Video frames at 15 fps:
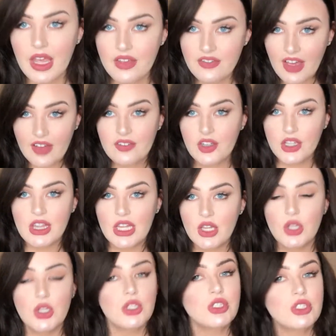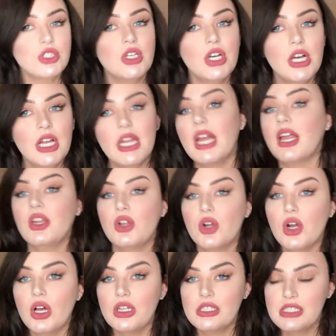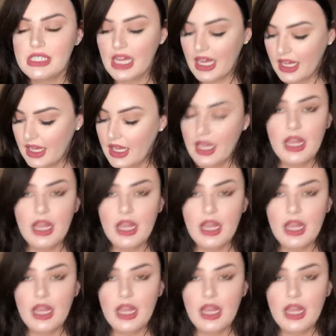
If everything looks good and you're all set,